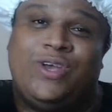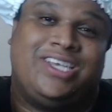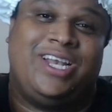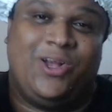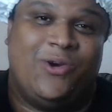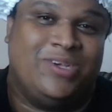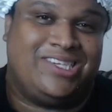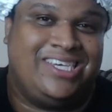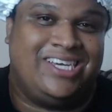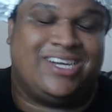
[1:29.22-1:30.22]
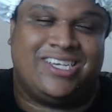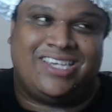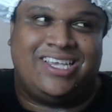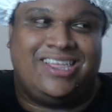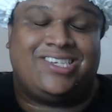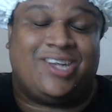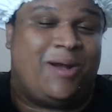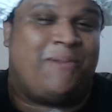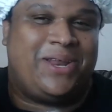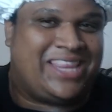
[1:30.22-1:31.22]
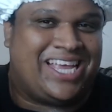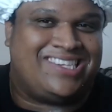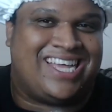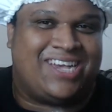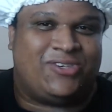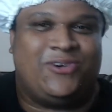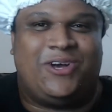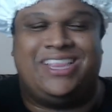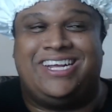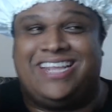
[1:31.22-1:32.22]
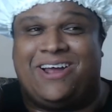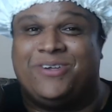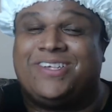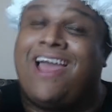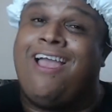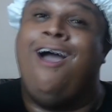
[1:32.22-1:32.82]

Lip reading: once you actually go and see it, because there's a couple of things that I saw on there that I was